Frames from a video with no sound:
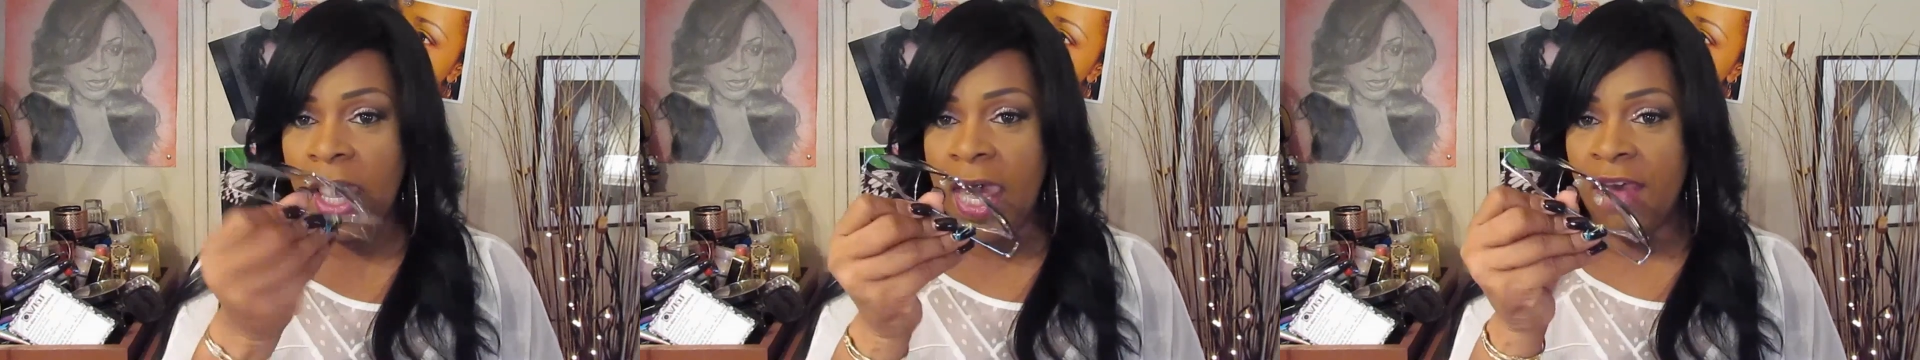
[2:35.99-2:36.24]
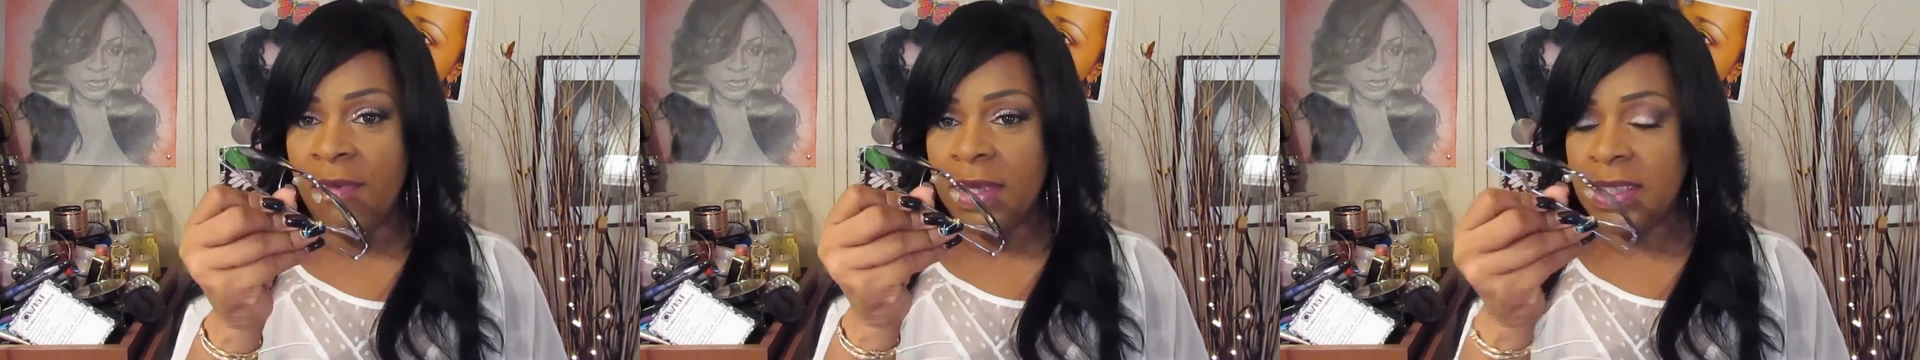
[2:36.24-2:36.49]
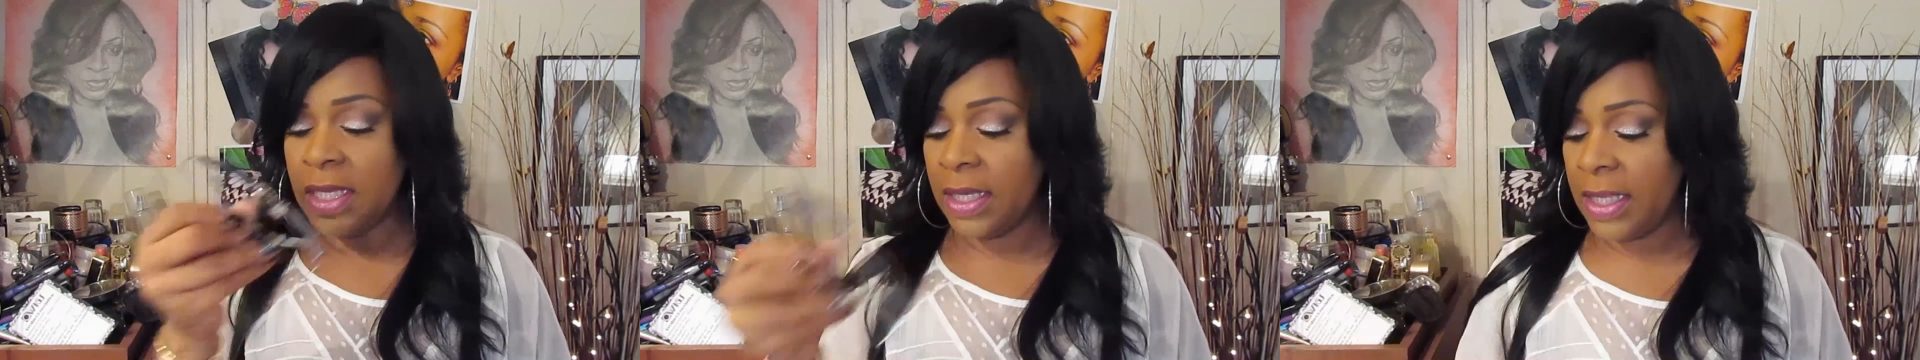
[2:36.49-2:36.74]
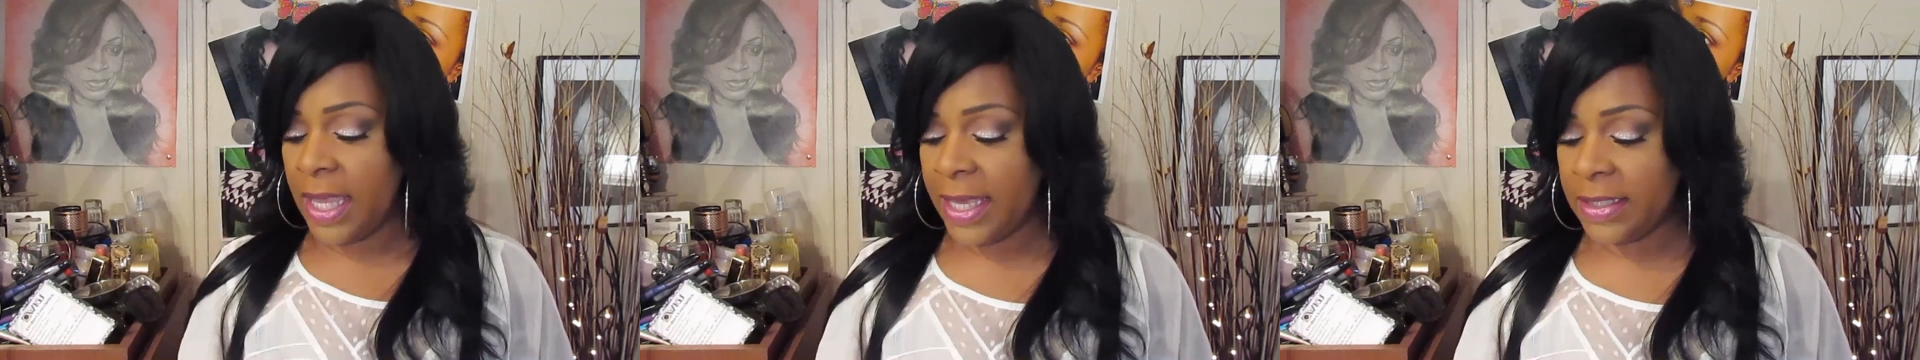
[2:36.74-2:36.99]
I have my
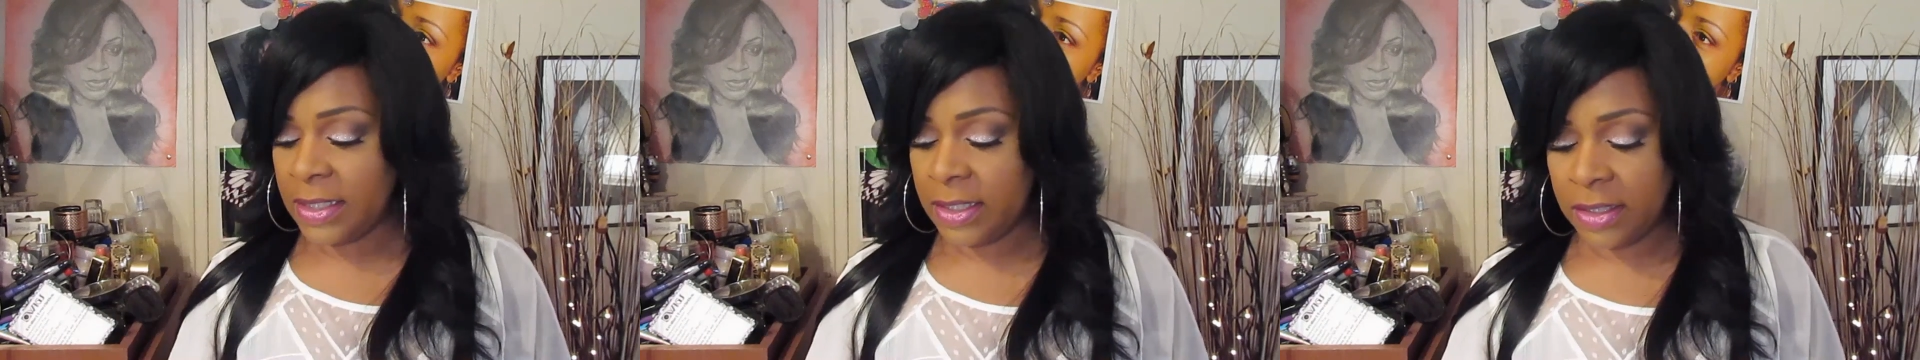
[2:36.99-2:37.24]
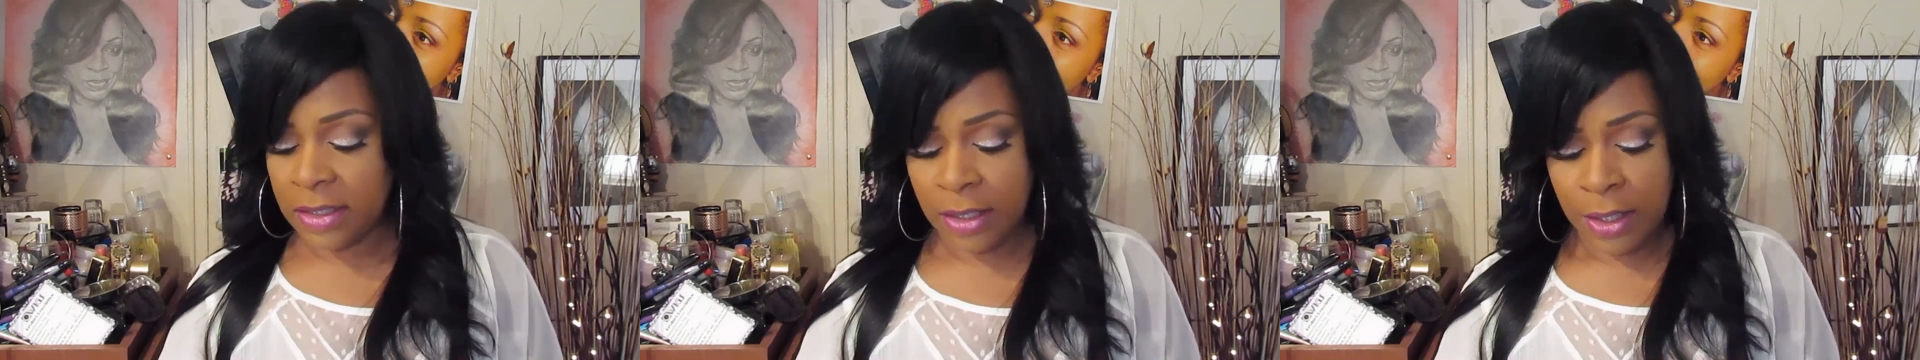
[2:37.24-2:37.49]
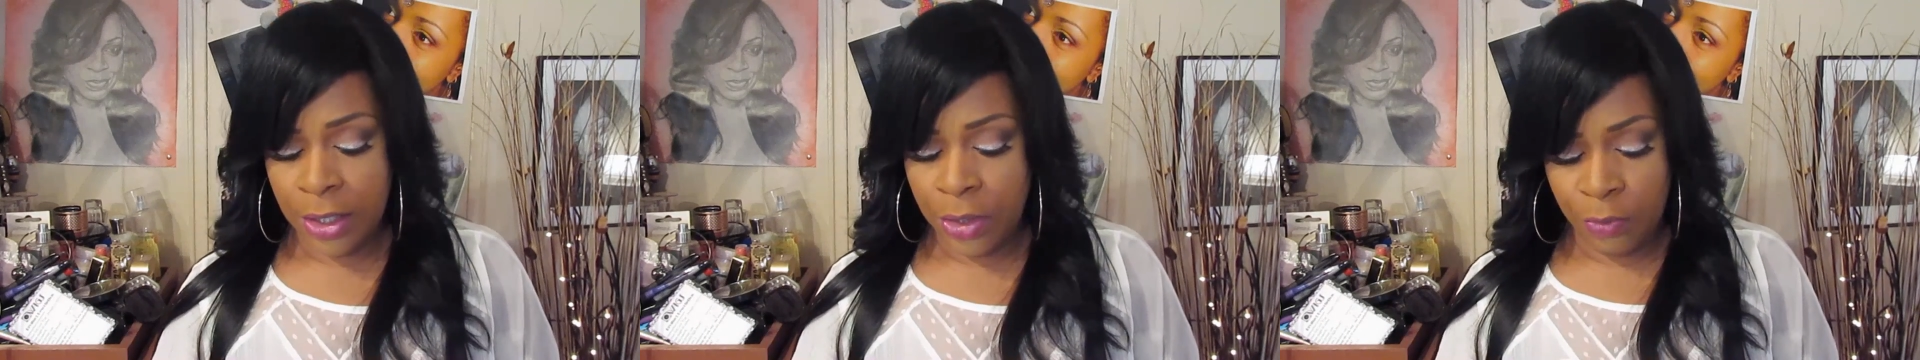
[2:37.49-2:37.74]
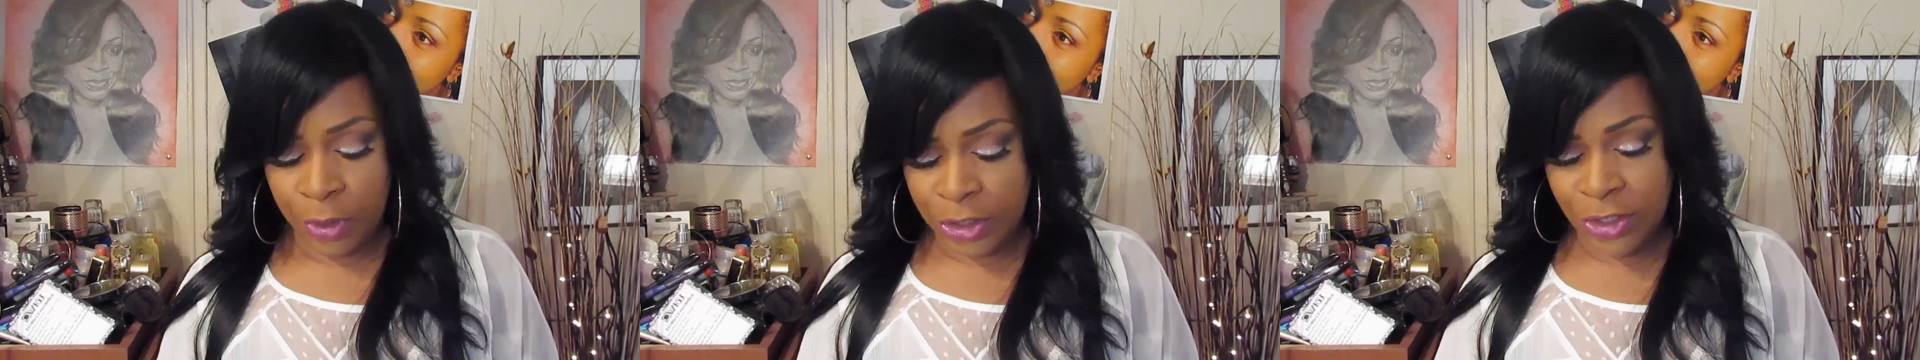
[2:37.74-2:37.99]
sunglasses,
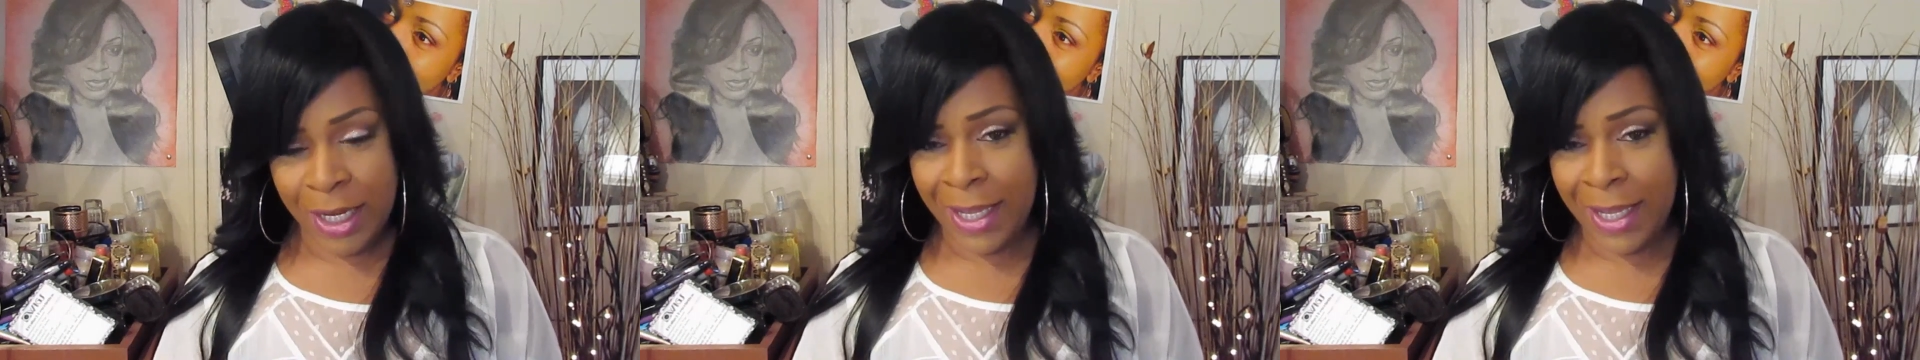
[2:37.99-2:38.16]
which